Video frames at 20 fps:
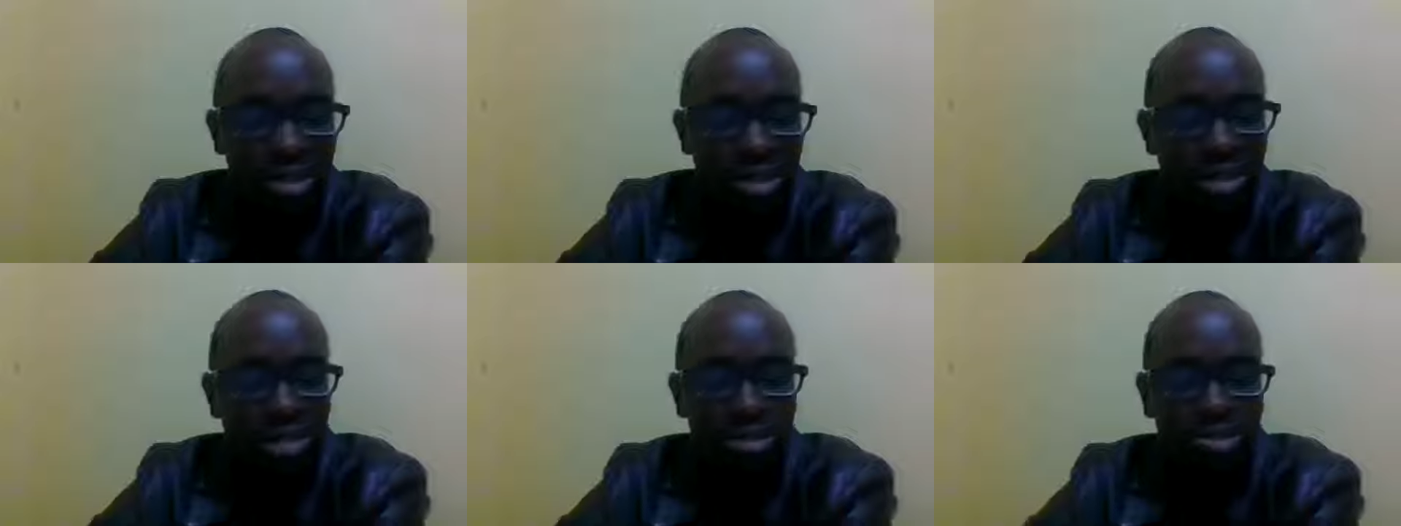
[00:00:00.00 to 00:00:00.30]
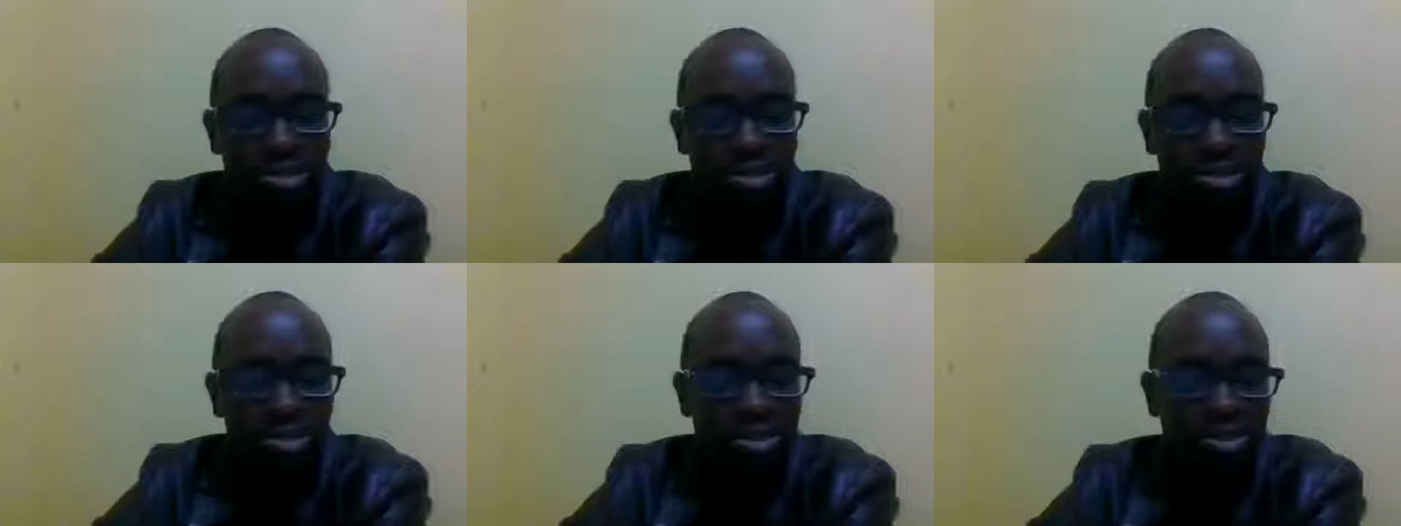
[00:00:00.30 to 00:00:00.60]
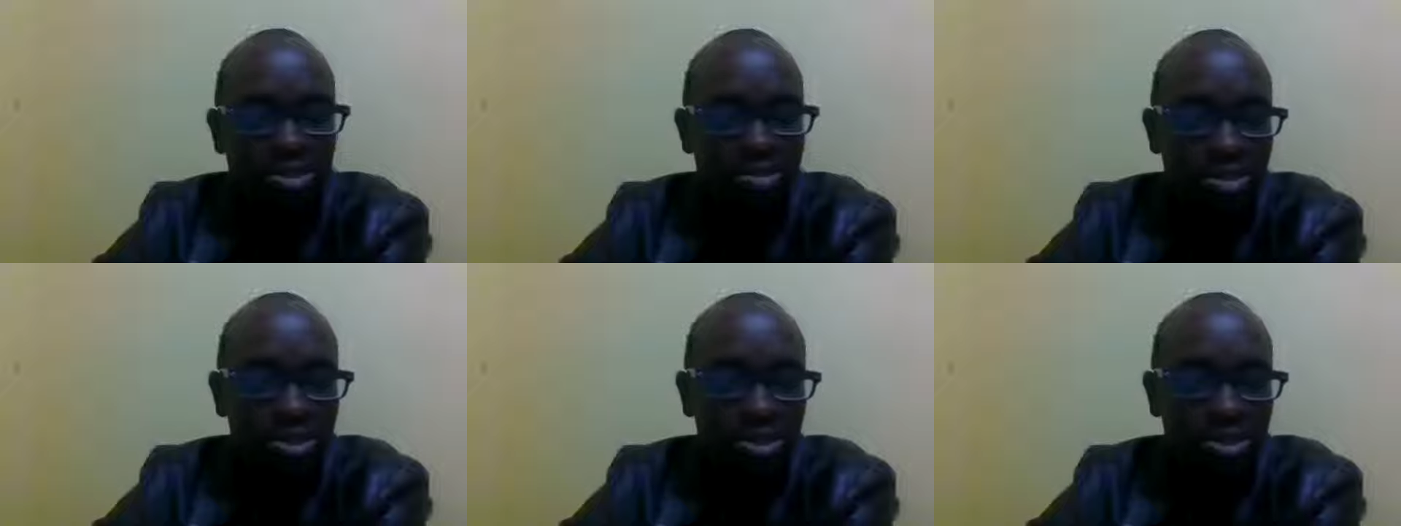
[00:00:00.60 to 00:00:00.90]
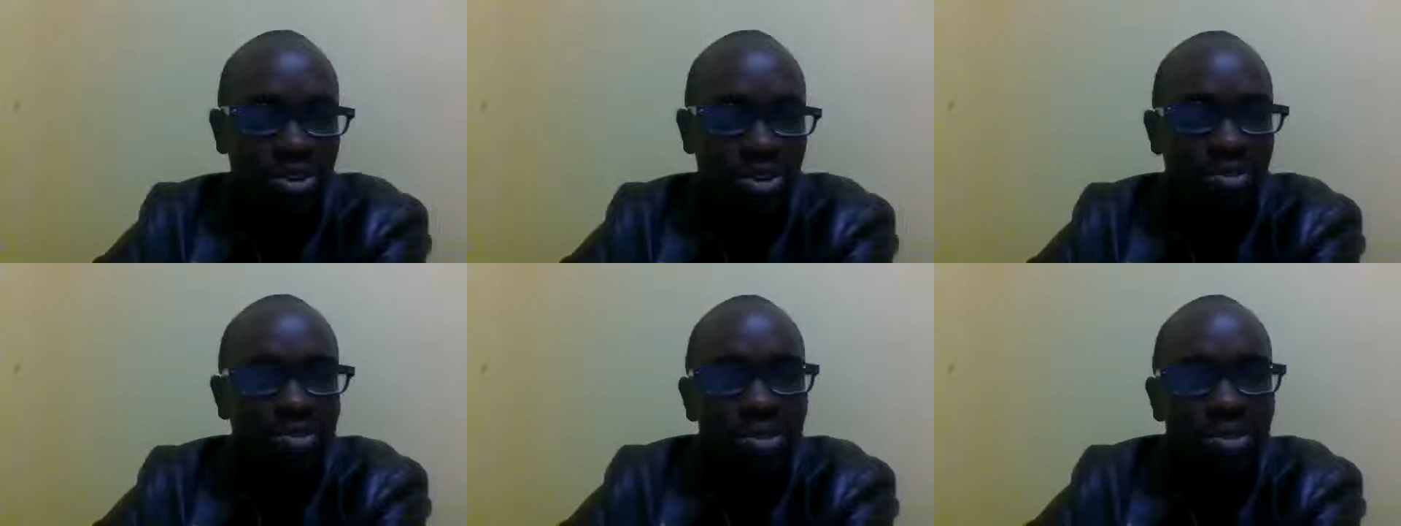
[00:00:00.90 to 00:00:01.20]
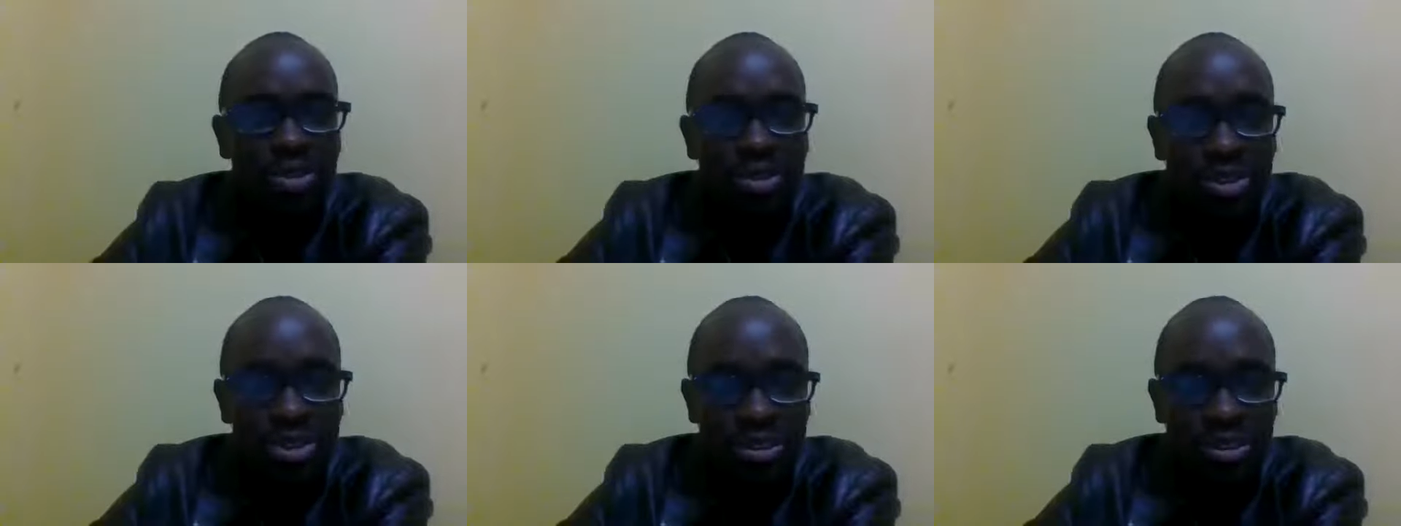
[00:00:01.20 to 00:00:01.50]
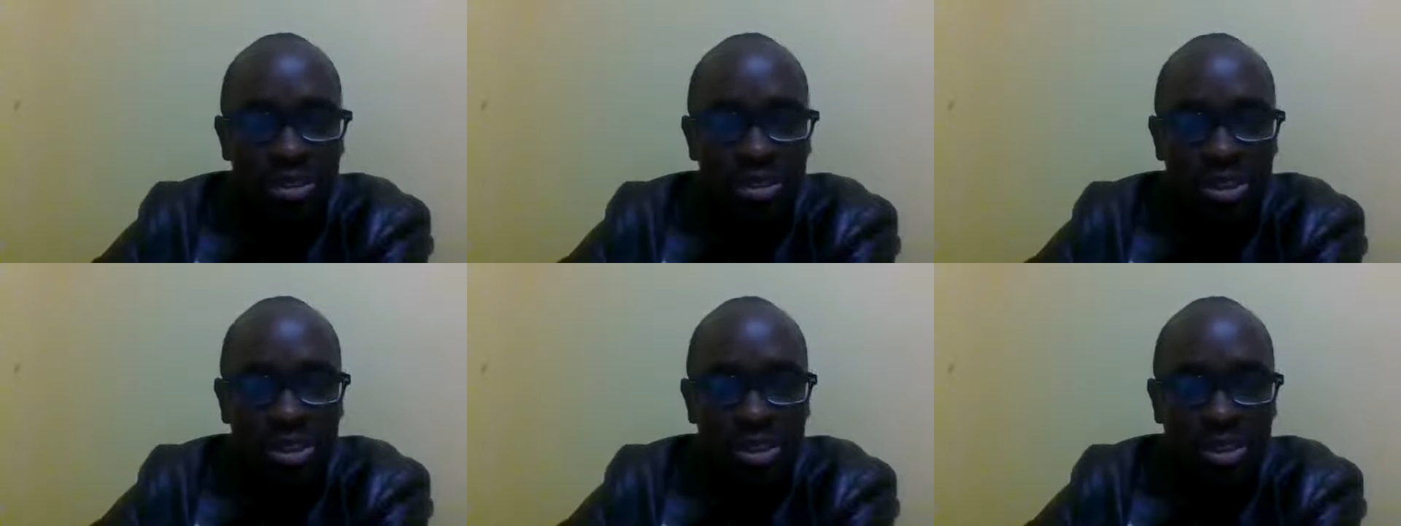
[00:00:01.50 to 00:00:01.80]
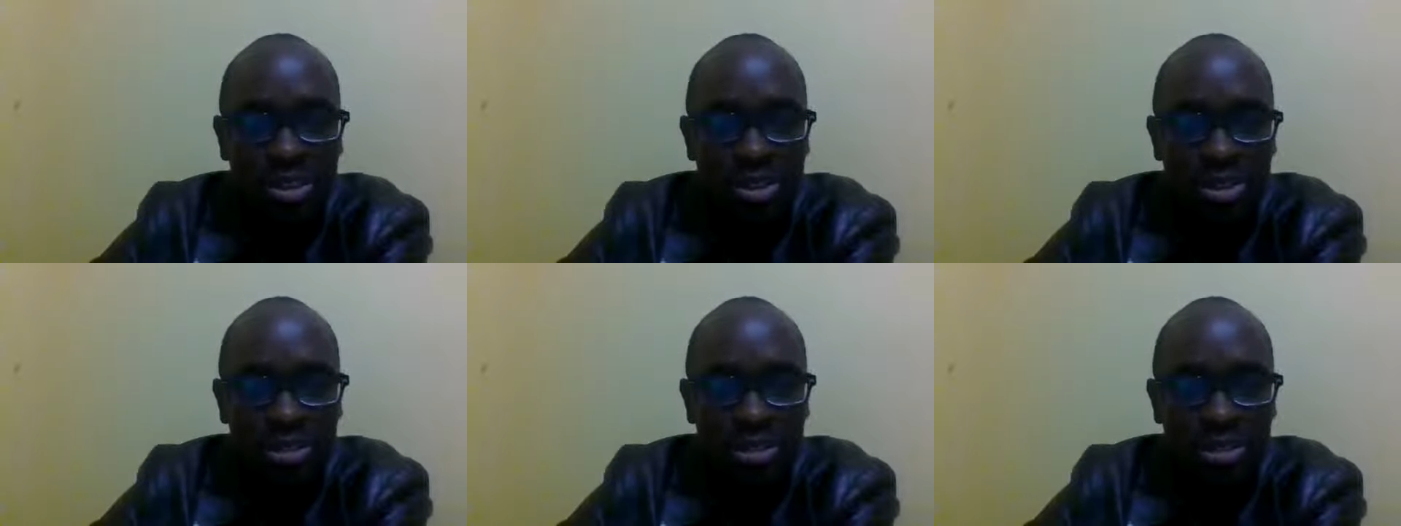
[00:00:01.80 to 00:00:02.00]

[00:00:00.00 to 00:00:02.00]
making use of uh, everything really